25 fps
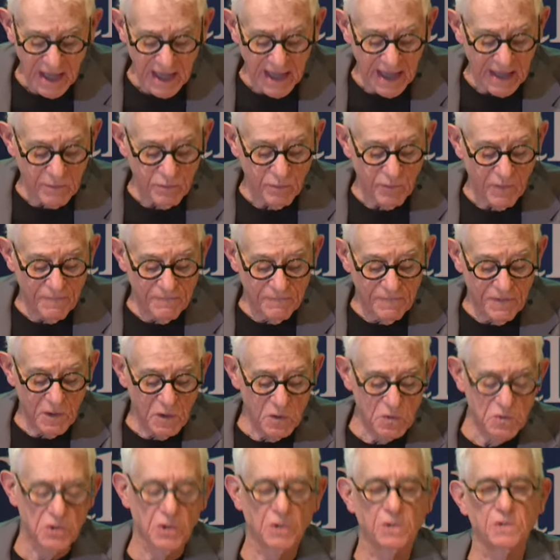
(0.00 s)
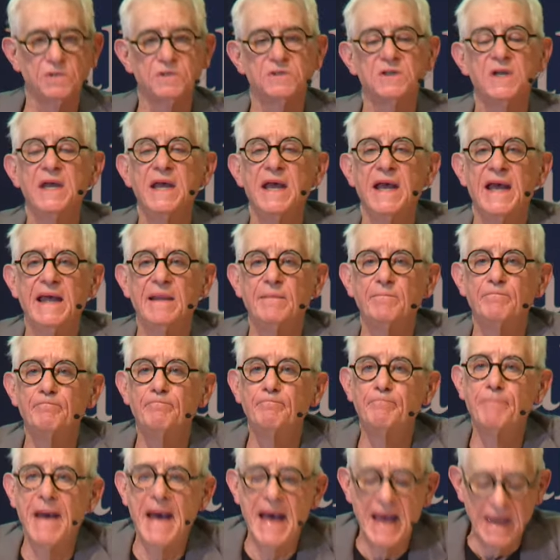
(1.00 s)
and refusals
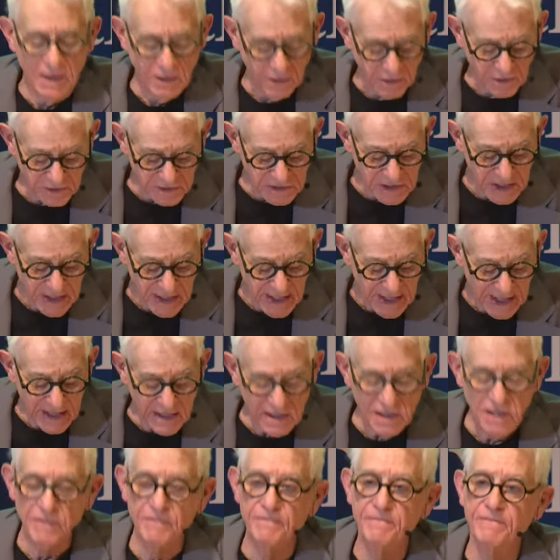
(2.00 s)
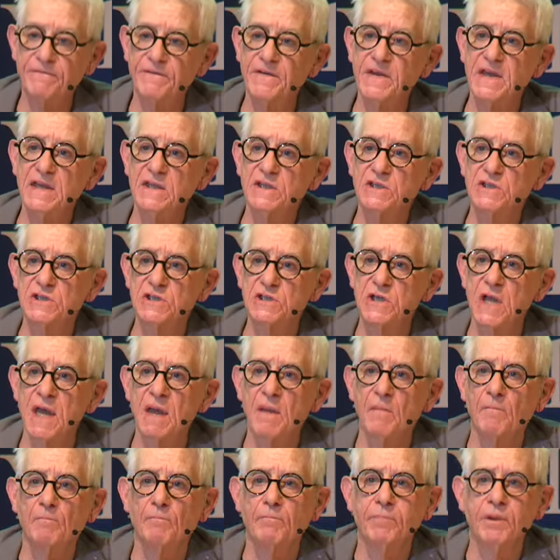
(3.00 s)
and battles and defeats
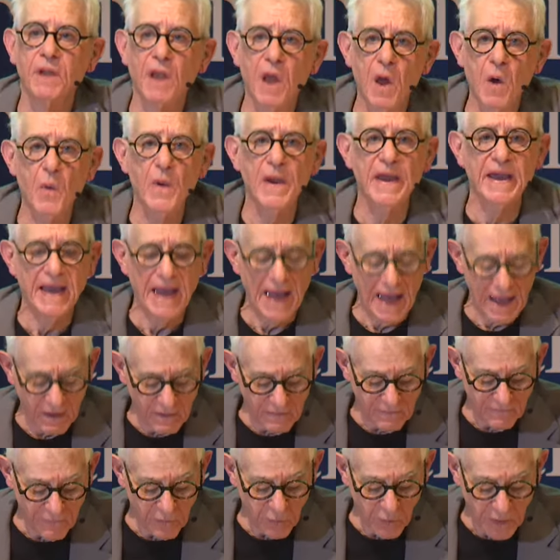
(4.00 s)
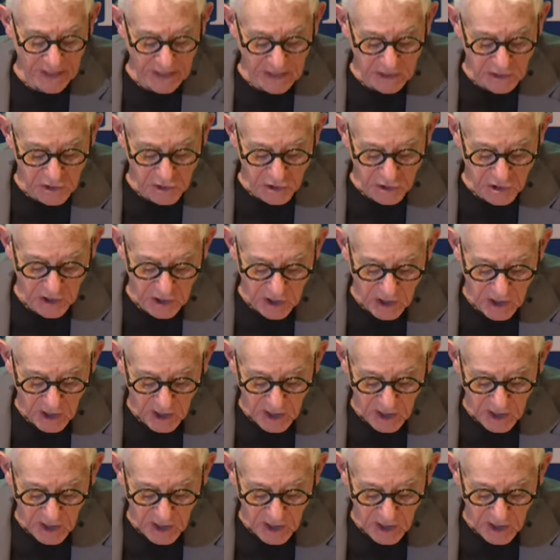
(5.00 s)
blowing out of reach.